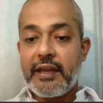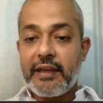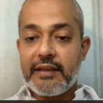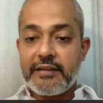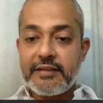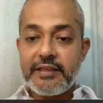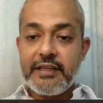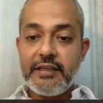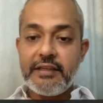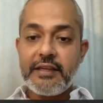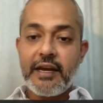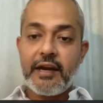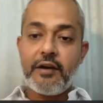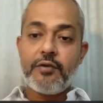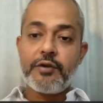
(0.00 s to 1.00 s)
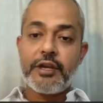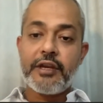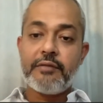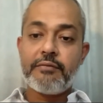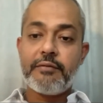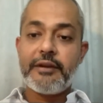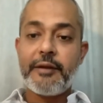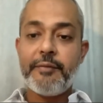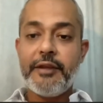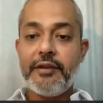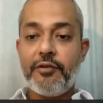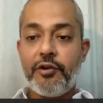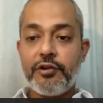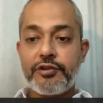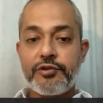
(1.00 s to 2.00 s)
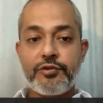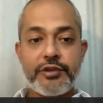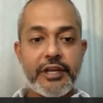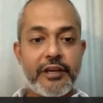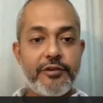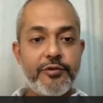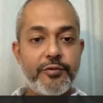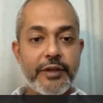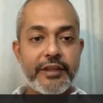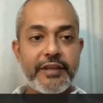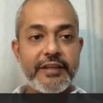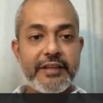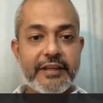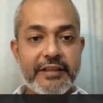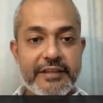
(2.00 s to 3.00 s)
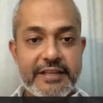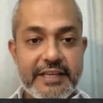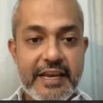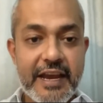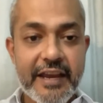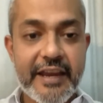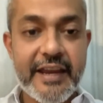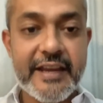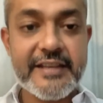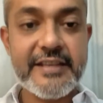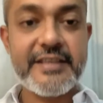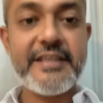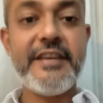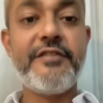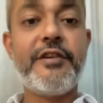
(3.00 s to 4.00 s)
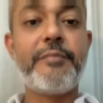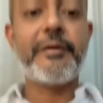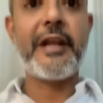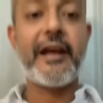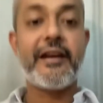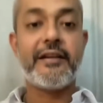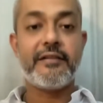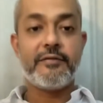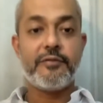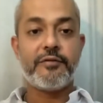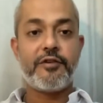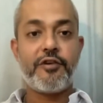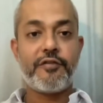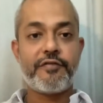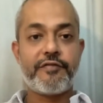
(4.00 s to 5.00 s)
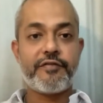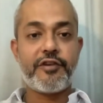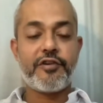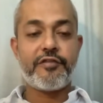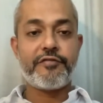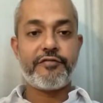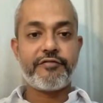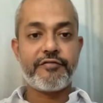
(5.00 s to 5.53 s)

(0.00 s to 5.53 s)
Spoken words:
See, yeah, okay. Let me also tell you one thing, that the CIA has a secret plan of